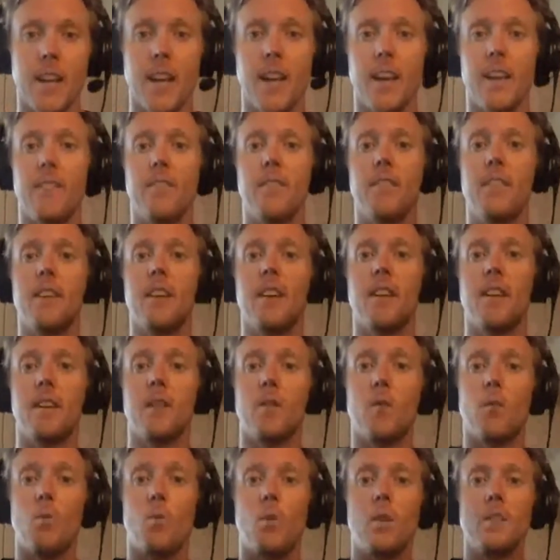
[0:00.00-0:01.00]
And then
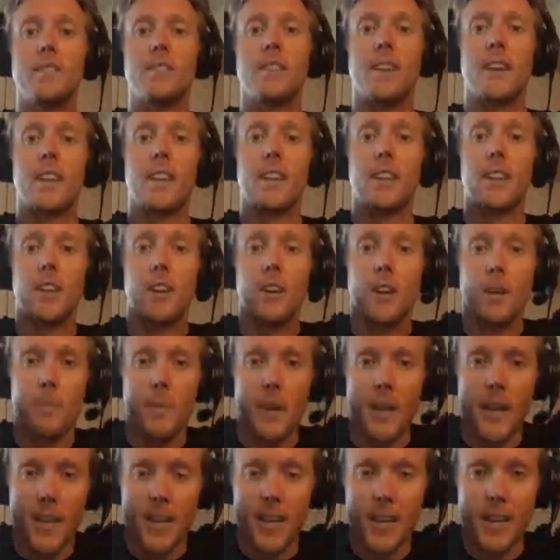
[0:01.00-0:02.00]
once I get up,
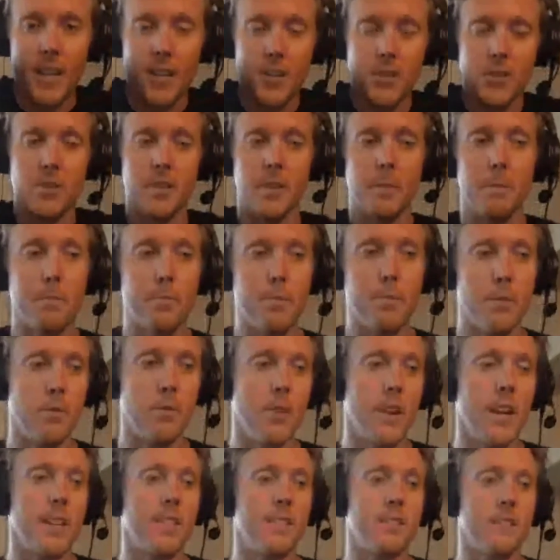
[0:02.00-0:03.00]
I can actually
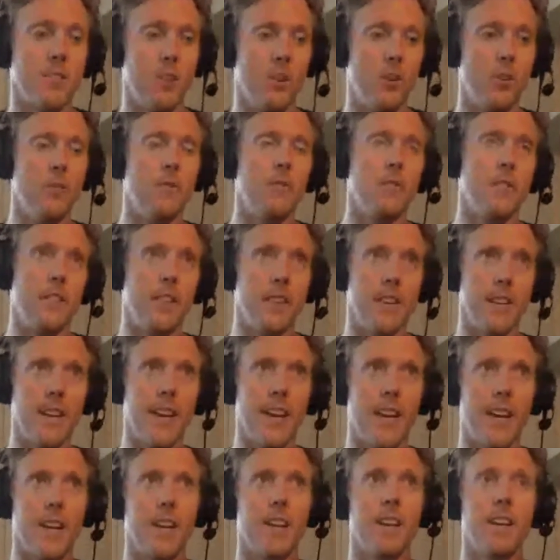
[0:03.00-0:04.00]
press over the
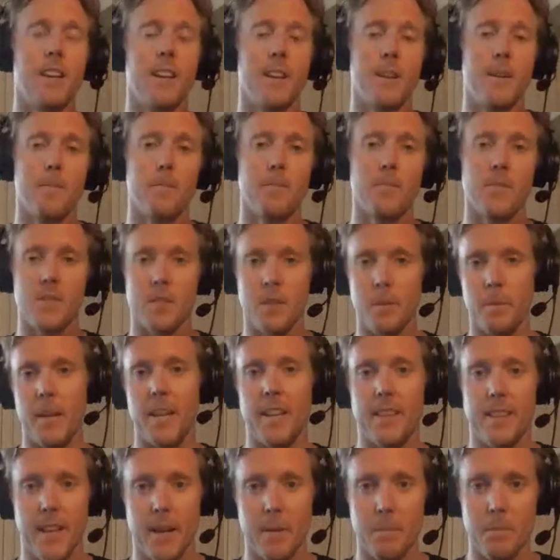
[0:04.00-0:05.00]
net to
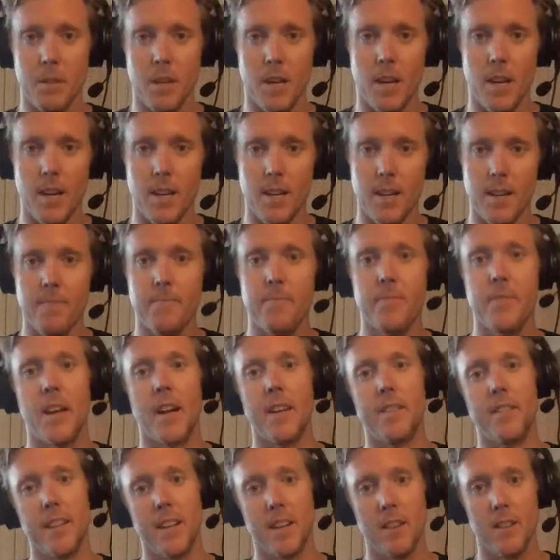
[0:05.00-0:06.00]
make that block.
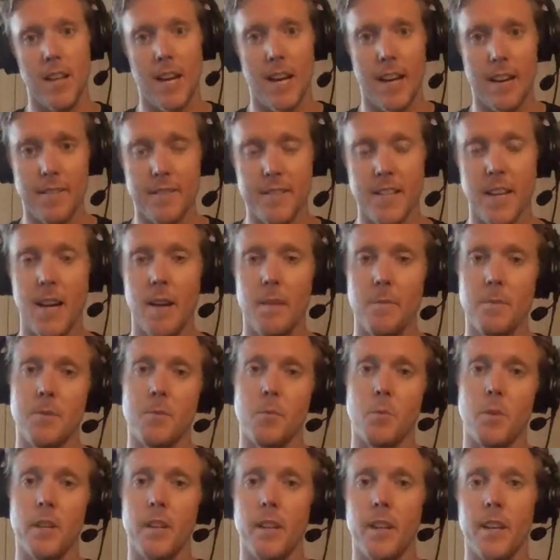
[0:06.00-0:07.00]
I think a lot of times
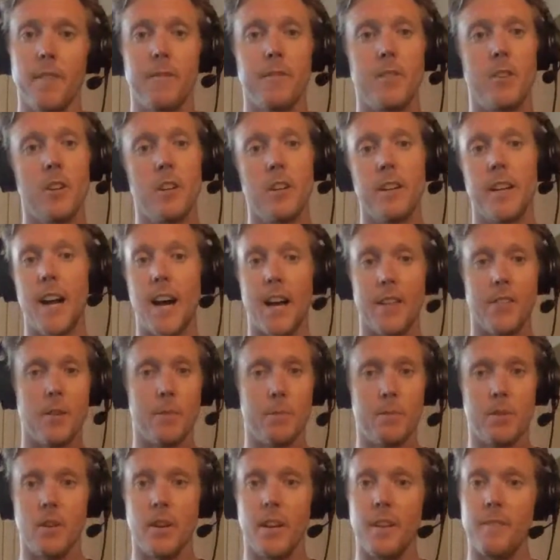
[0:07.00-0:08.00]
if you're not
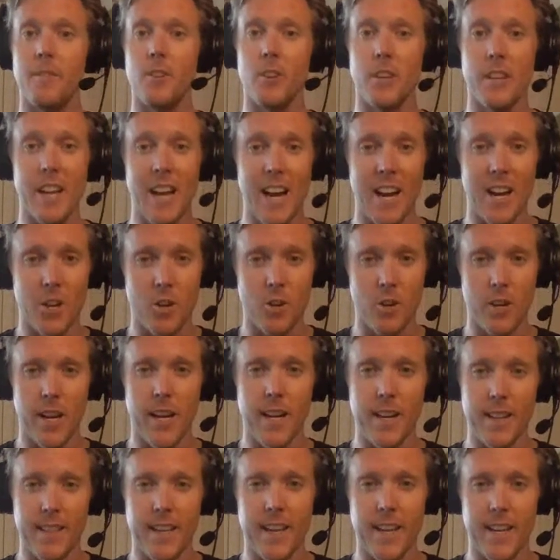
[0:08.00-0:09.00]

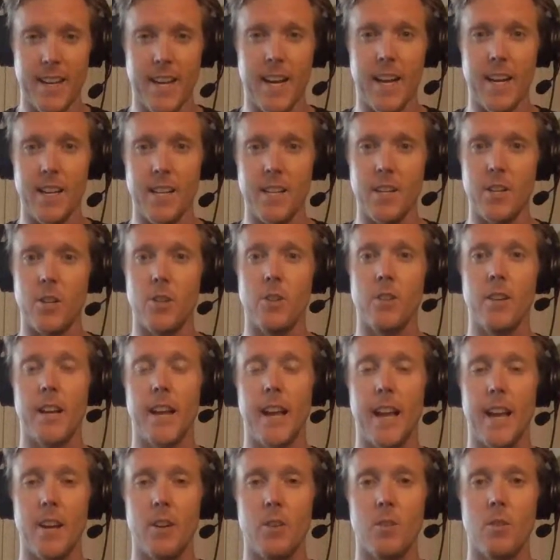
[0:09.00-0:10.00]
creating that 90-degree
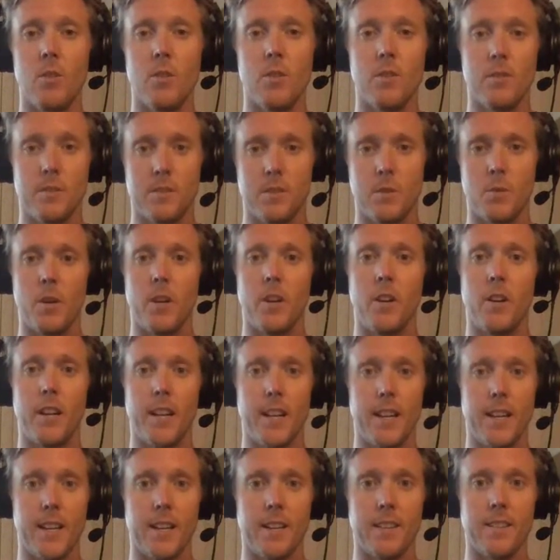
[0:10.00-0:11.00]
angle to where you're
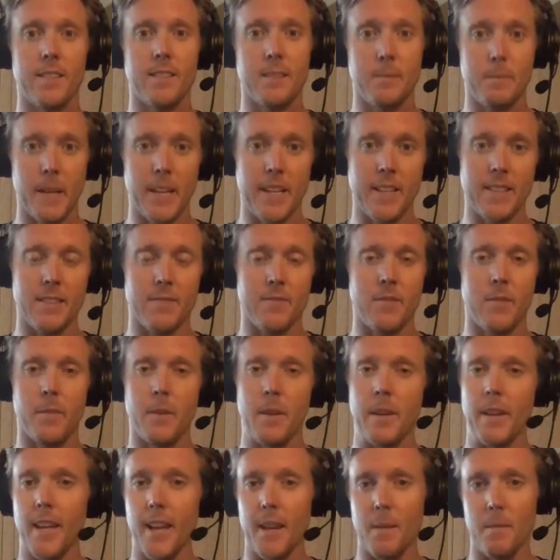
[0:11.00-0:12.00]
getting space from
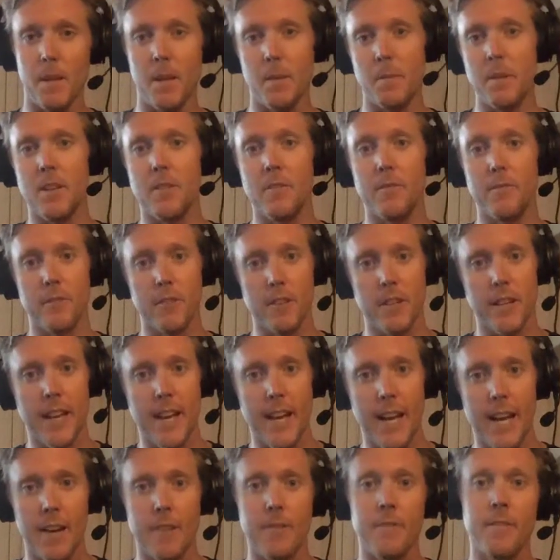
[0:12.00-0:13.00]
the net, maybe
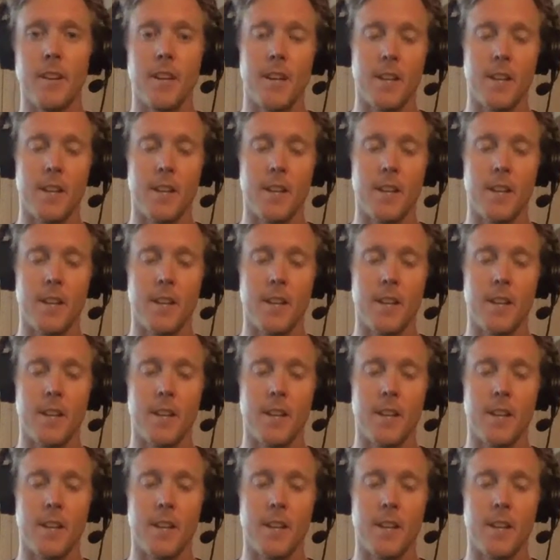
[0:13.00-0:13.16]
1.5